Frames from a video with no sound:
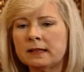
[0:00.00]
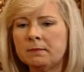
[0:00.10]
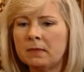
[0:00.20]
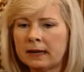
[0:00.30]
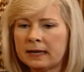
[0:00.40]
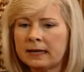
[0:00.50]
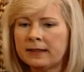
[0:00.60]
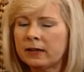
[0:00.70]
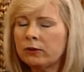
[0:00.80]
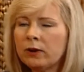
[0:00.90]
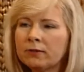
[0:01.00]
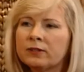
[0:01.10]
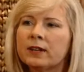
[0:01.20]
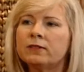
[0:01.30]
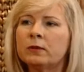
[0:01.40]
money that you have
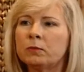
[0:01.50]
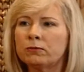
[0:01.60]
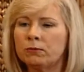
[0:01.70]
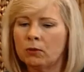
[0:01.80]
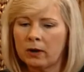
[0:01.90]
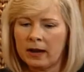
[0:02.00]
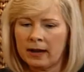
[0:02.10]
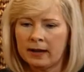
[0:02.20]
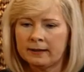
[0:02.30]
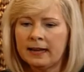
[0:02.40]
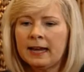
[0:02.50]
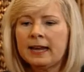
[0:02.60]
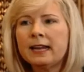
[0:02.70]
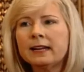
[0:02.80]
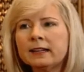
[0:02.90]
saved up beforehand
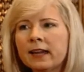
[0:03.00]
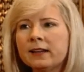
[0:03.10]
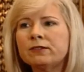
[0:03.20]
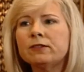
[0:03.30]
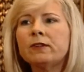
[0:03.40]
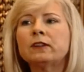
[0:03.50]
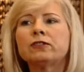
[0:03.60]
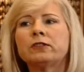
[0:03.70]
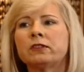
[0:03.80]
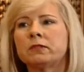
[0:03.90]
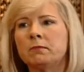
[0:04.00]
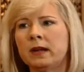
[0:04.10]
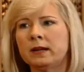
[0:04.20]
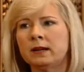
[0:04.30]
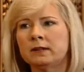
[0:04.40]
in case the venture doesn't
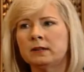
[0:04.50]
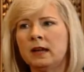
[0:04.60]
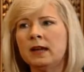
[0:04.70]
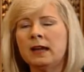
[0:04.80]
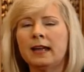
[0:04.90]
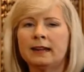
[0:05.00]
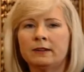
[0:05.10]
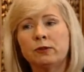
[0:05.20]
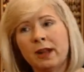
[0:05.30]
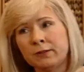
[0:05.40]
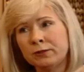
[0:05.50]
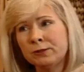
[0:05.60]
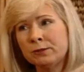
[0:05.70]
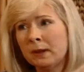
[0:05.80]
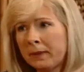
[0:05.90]
make it and you have
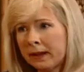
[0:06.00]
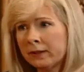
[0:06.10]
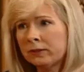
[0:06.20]
to abandon